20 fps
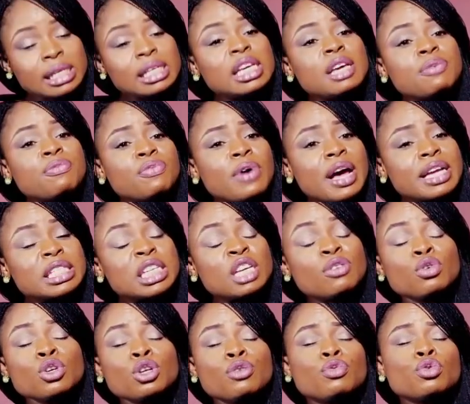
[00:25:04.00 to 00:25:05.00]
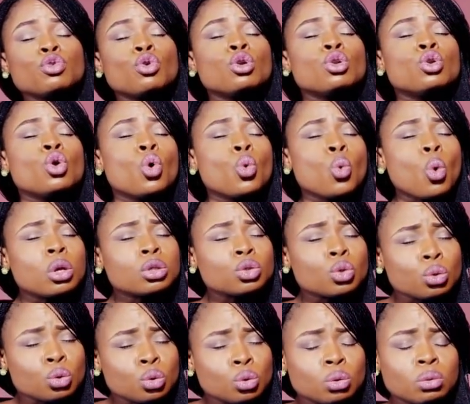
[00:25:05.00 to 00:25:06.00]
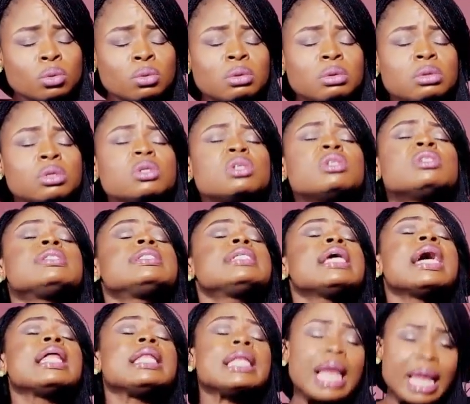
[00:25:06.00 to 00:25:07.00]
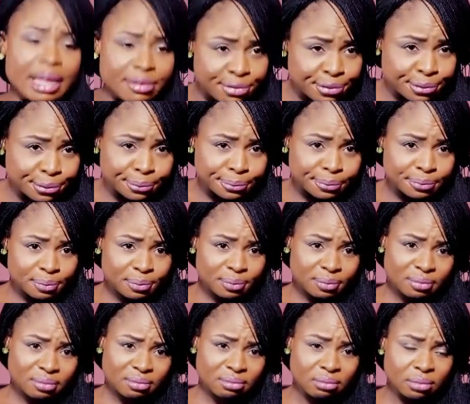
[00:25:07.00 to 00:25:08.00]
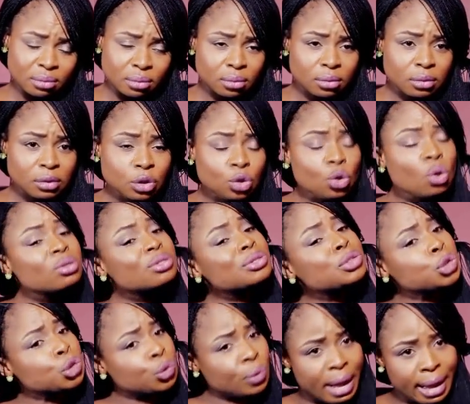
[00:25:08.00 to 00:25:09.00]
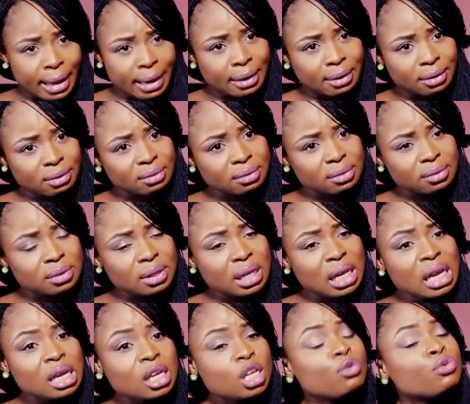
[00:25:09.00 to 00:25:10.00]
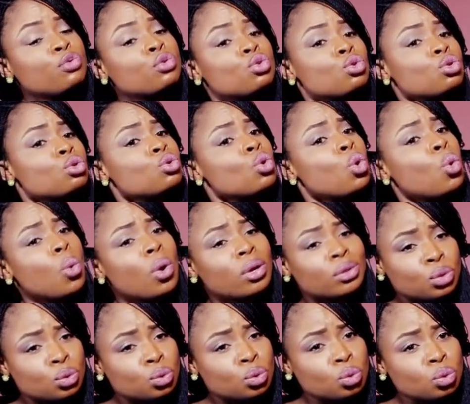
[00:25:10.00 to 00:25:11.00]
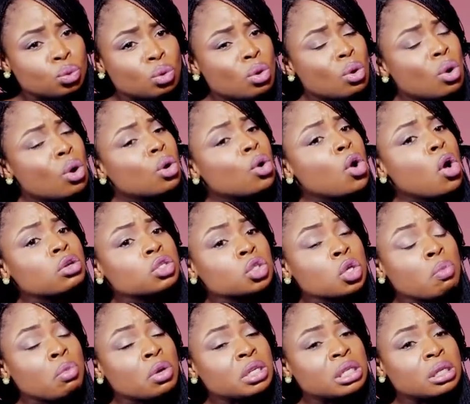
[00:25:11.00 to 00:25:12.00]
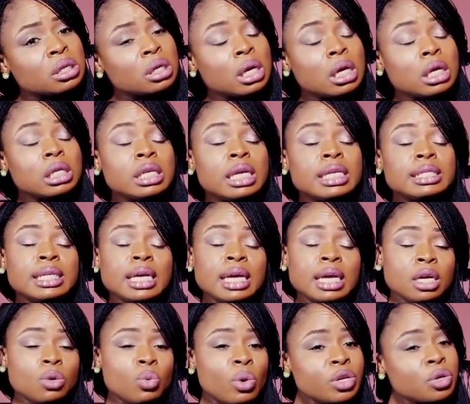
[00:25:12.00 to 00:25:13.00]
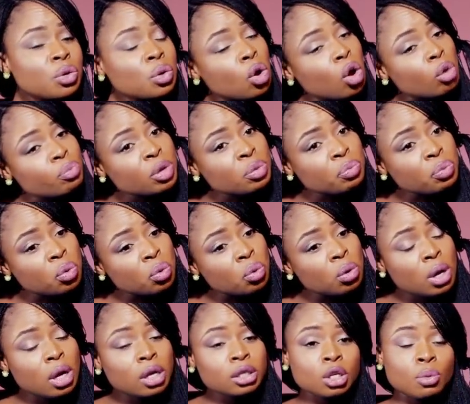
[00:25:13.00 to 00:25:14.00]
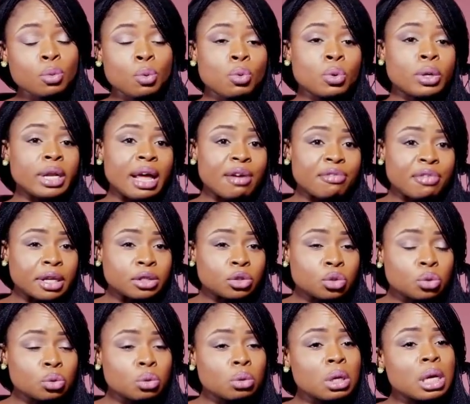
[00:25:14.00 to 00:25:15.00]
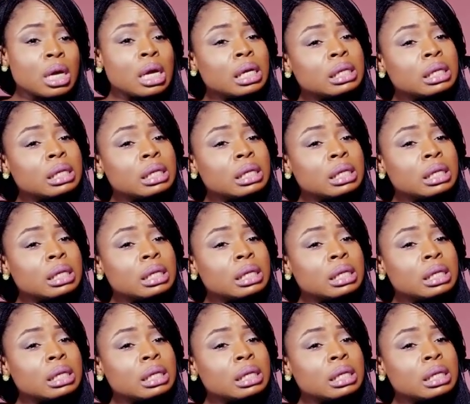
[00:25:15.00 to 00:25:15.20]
Keep fighting. Even if you don't know what to do, stay alive. Just try. If you don't know what to do, call somebody. They say when you call people, some people will laugh at you.